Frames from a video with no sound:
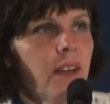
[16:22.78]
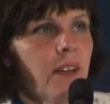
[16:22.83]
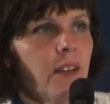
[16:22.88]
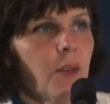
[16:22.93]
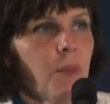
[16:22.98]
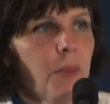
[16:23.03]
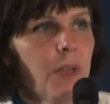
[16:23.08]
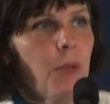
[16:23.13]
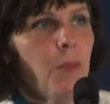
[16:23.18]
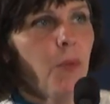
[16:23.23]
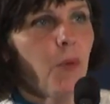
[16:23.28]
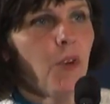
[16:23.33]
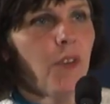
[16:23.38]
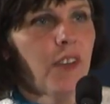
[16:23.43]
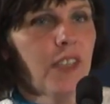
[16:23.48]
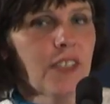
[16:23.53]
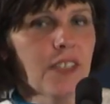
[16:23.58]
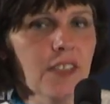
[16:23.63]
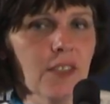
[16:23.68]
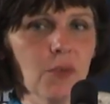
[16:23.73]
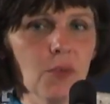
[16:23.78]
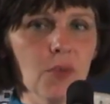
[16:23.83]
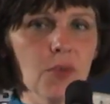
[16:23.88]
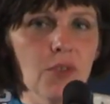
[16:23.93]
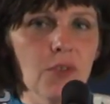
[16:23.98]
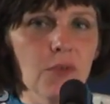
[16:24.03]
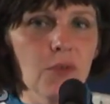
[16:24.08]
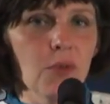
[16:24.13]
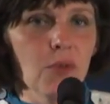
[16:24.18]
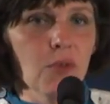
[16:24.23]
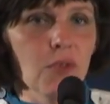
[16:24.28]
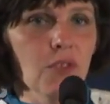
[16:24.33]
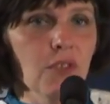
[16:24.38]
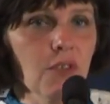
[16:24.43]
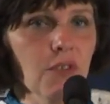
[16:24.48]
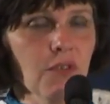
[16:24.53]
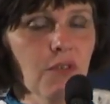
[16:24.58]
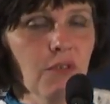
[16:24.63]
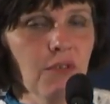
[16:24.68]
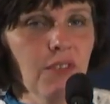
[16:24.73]
the people of Iceland was, of
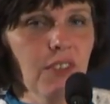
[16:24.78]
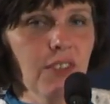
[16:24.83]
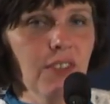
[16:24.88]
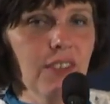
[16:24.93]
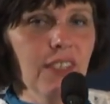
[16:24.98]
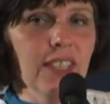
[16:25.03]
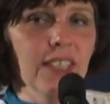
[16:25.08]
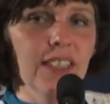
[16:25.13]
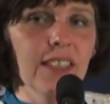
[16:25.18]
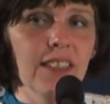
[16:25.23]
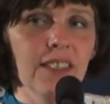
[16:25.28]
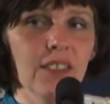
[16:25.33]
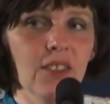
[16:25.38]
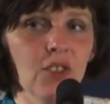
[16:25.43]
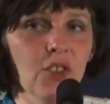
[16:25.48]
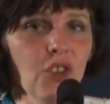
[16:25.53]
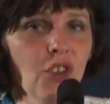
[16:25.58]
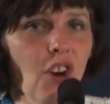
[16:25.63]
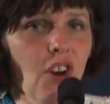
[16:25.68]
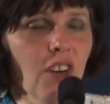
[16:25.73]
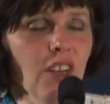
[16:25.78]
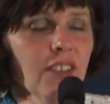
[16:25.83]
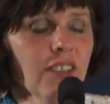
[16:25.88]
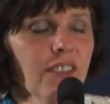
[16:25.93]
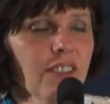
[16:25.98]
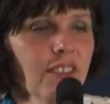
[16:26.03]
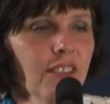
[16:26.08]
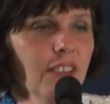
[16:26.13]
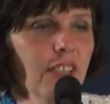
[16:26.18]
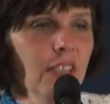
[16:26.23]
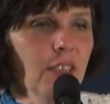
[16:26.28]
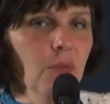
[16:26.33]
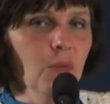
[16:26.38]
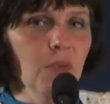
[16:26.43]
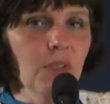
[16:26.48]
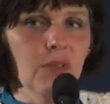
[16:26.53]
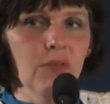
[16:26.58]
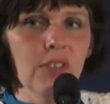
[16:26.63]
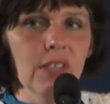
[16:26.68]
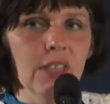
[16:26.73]
course, very shocked, and
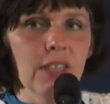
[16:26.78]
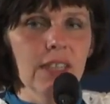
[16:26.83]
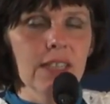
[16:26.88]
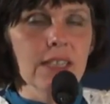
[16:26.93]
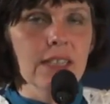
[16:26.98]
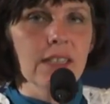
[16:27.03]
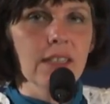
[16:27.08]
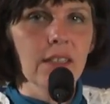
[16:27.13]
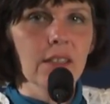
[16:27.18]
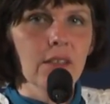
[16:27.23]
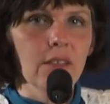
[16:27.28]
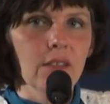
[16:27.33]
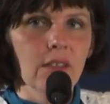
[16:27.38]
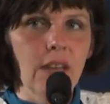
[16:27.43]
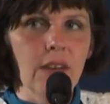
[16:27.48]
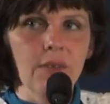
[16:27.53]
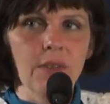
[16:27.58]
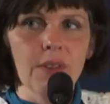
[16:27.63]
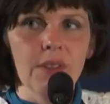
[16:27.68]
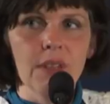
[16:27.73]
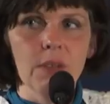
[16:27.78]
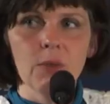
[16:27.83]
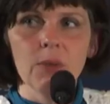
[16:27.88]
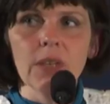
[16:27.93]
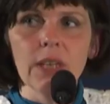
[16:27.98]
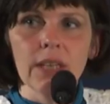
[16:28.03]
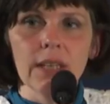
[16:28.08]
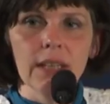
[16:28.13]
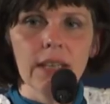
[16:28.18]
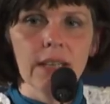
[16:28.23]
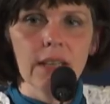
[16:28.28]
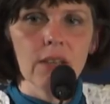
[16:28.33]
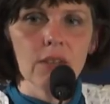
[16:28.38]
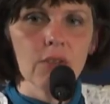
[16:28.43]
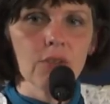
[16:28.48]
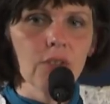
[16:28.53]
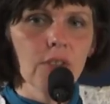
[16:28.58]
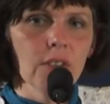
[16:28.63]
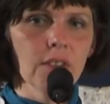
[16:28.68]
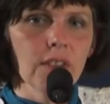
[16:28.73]
we realized that everything we had laid
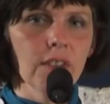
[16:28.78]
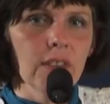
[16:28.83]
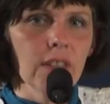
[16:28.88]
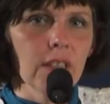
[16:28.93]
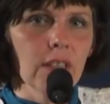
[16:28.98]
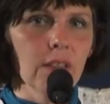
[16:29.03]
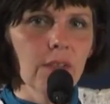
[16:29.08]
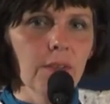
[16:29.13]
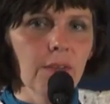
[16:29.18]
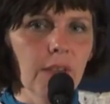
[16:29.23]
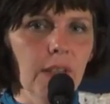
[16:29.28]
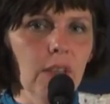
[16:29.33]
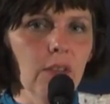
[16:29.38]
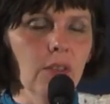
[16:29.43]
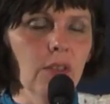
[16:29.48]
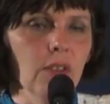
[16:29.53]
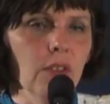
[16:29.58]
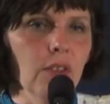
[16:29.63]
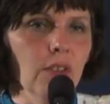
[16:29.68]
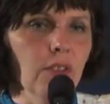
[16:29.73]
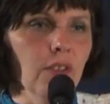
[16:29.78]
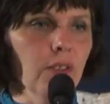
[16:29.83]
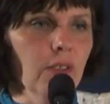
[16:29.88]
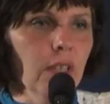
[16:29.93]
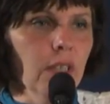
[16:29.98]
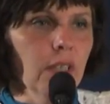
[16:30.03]
our trust in had failed us.